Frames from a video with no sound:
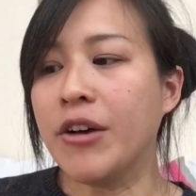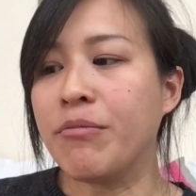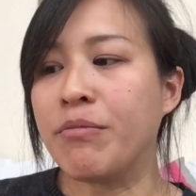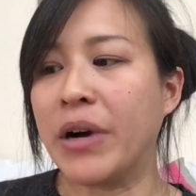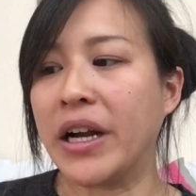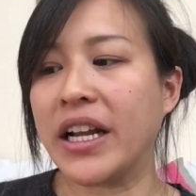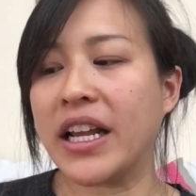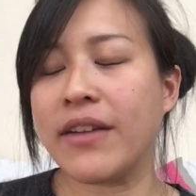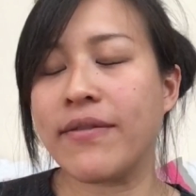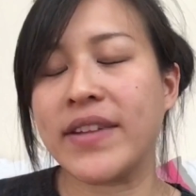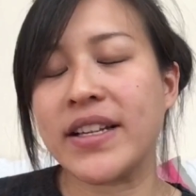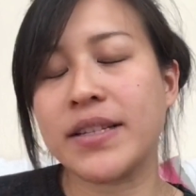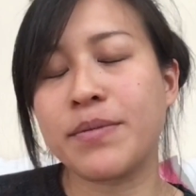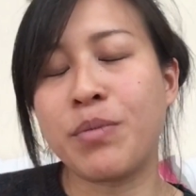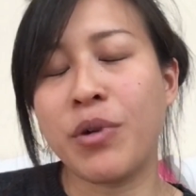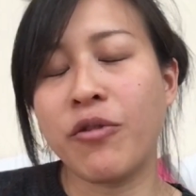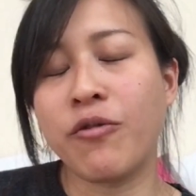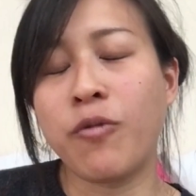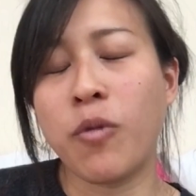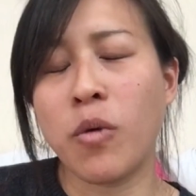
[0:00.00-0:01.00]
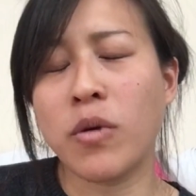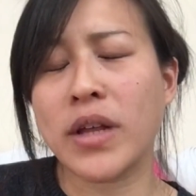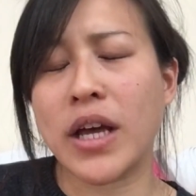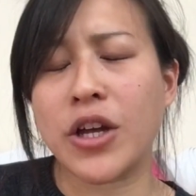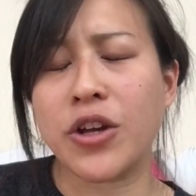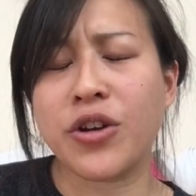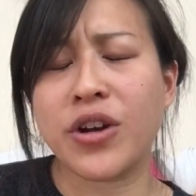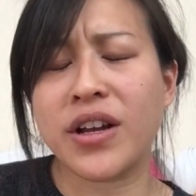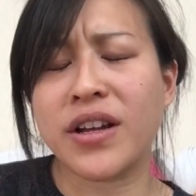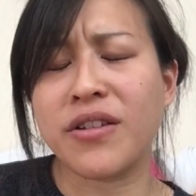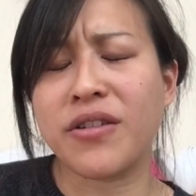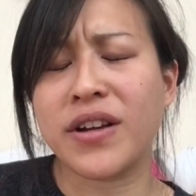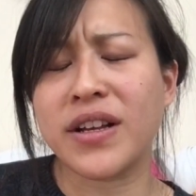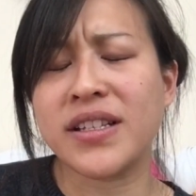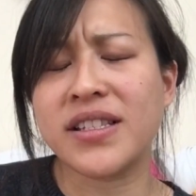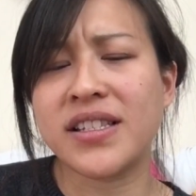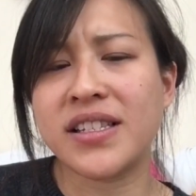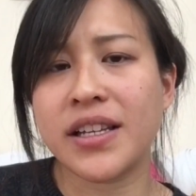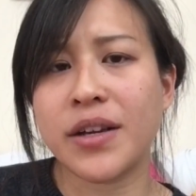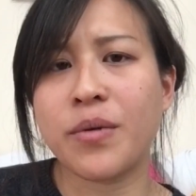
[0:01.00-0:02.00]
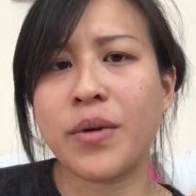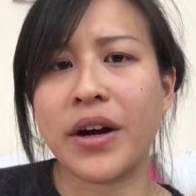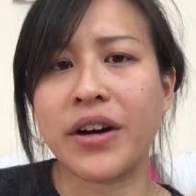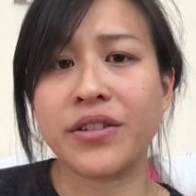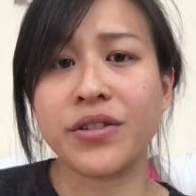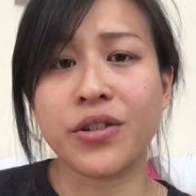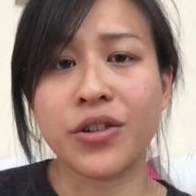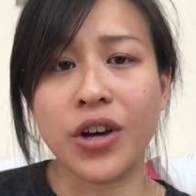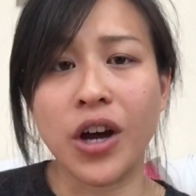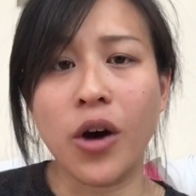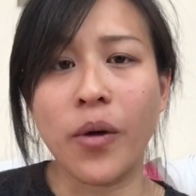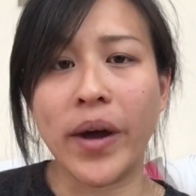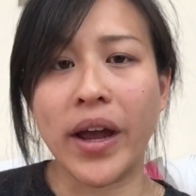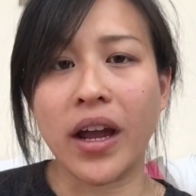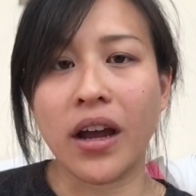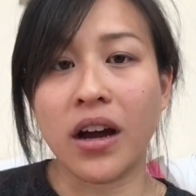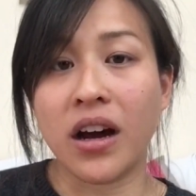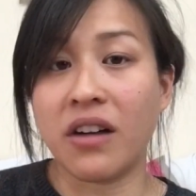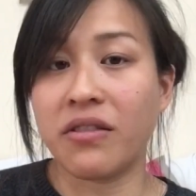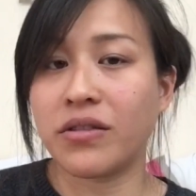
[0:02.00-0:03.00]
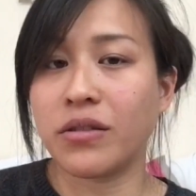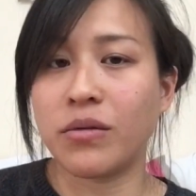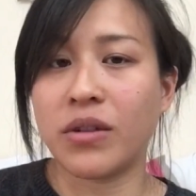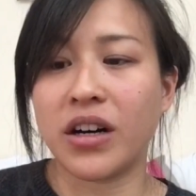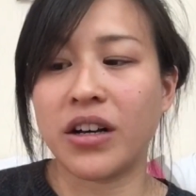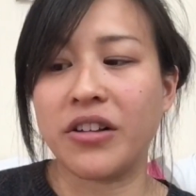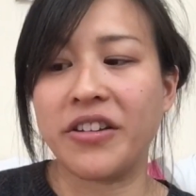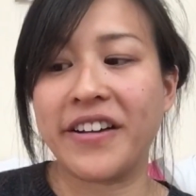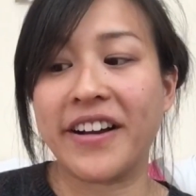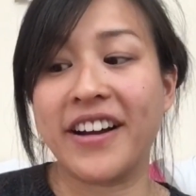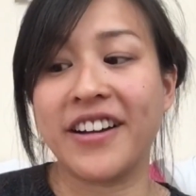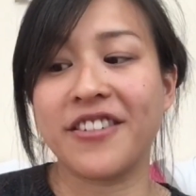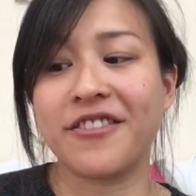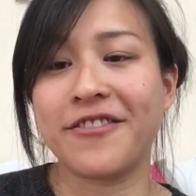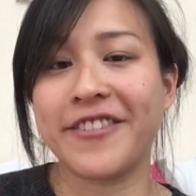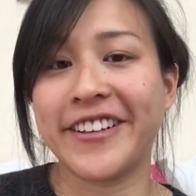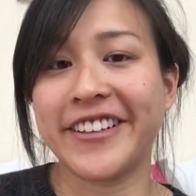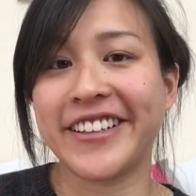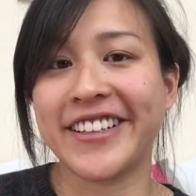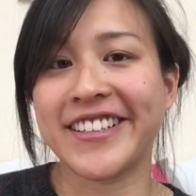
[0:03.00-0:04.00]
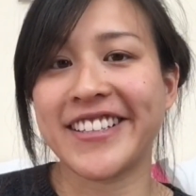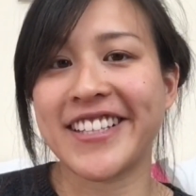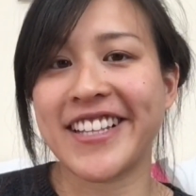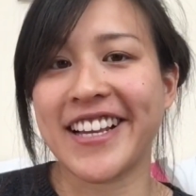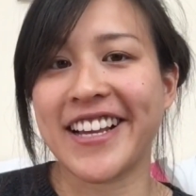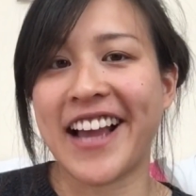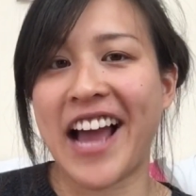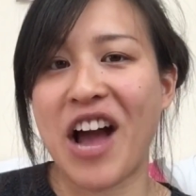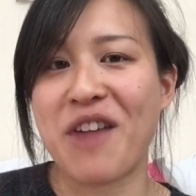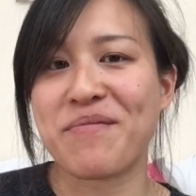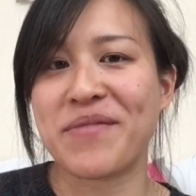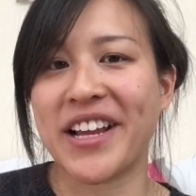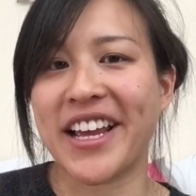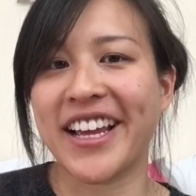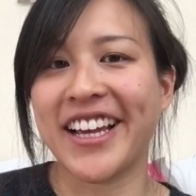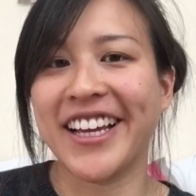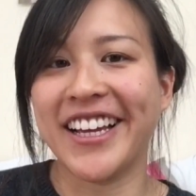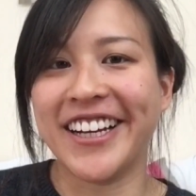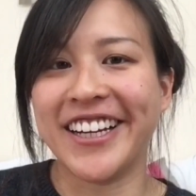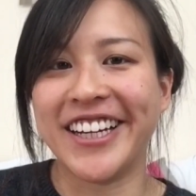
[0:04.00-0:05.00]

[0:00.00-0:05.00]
But if it's before that, you can see where it's going. After a while, you kind of feel this thing happening.